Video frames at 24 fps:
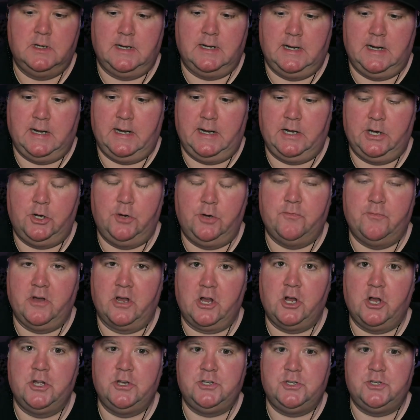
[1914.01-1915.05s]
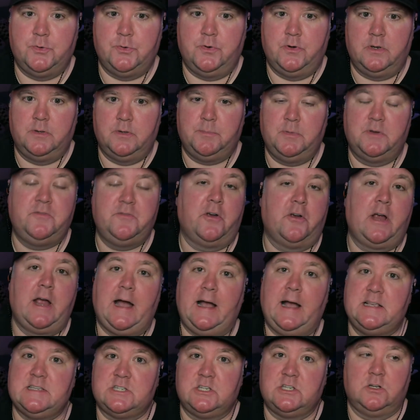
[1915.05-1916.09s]
Very good dude, but very
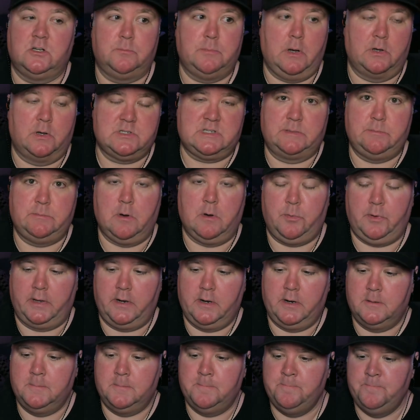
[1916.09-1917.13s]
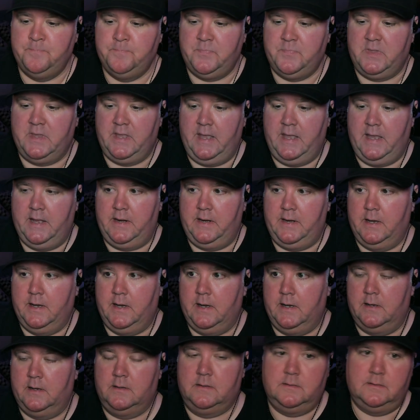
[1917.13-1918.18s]
high skill mouse keyboard player. And, has